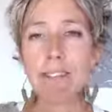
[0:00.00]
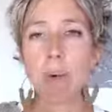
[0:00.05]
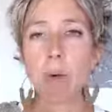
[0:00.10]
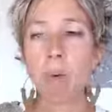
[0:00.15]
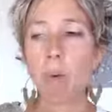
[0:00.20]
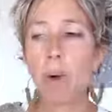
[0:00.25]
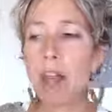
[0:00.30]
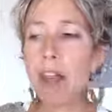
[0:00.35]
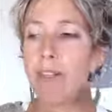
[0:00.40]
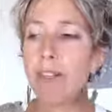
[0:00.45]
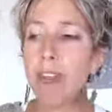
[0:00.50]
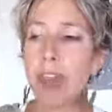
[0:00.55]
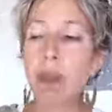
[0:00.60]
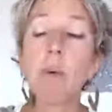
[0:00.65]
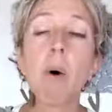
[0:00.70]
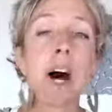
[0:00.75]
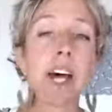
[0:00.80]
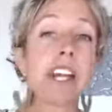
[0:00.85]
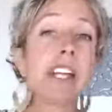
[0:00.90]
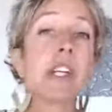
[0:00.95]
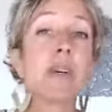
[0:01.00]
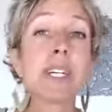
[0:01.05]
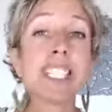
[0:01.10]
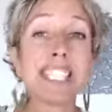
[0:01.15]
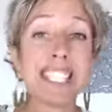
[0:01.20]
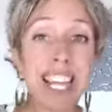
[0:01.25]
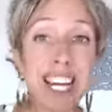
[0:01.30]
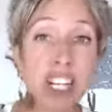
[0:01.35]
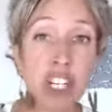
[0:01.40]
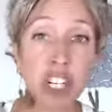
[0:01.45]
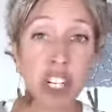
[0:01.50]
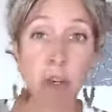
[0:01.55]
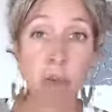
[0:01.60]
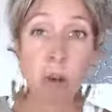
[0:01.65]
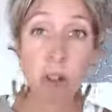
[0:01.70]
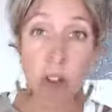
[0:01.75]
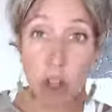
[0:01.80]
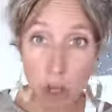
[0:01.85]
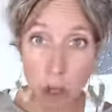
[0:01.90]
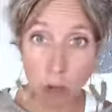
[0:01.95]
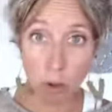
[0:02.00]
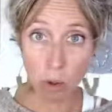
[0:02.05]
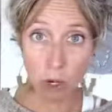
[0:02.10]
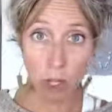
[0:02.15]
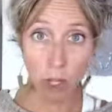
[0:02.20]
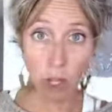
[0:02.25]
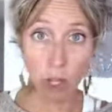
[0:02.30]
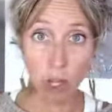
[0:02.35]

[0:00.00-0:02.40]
when they want to do a session with you.